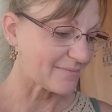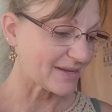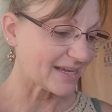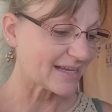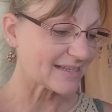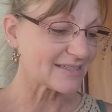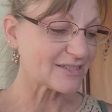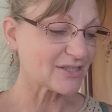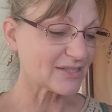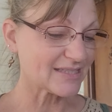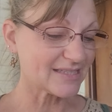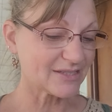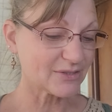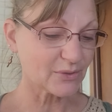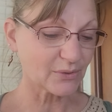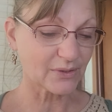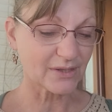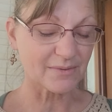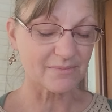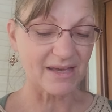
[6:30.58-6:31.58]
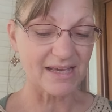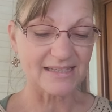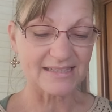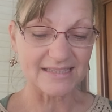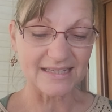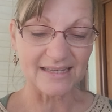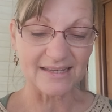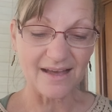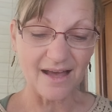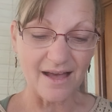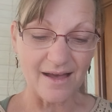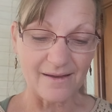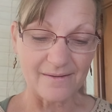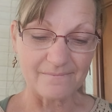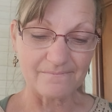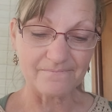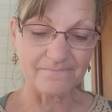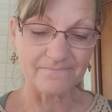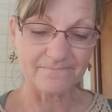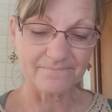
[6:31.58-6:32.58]
of me. It's just truly amazing.
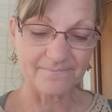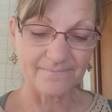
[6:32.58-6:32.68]
Um,